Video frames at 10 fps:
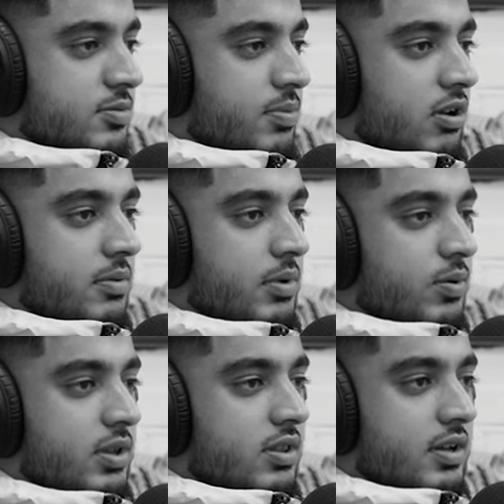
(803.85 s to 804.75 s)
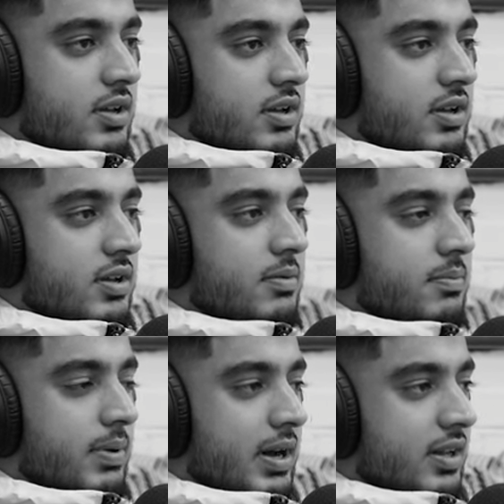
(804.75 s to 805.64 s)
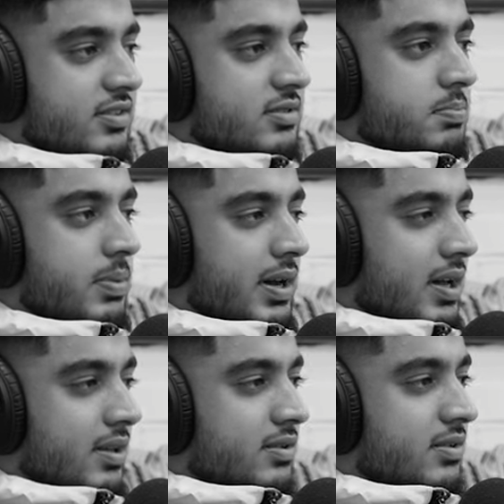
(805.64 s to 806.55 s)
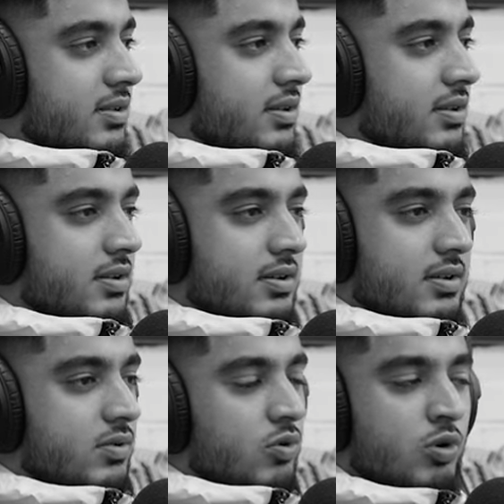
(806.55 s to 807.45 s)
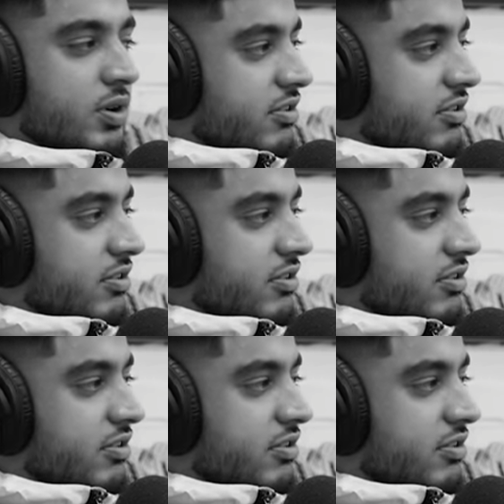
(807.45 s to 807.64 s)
supply me with the bats, pads, all my